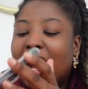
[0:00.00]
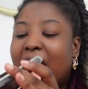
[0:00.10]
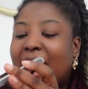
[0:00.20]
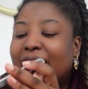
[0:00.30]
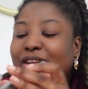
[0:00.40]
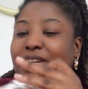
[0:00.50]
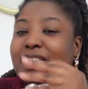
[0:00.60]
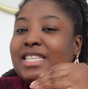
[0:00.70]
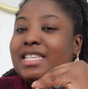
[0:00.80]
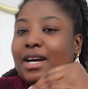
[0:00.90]
And then you can
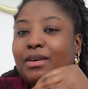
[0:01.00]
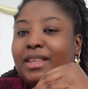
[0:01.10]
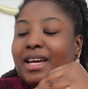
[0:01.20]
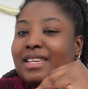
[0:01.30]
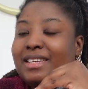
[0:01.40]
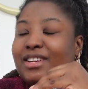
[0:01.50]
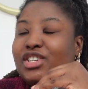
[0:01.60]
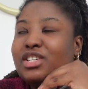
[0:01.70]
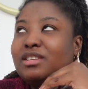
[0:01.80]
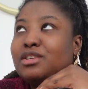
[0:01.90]
tell that
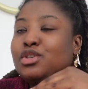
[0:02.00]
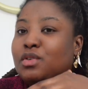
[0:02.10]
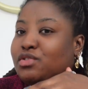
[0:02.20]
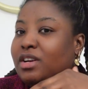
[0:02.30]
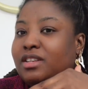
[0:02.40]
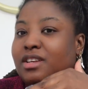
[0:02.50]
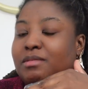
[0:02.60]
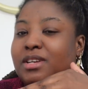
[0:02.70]
she's so attracted to him.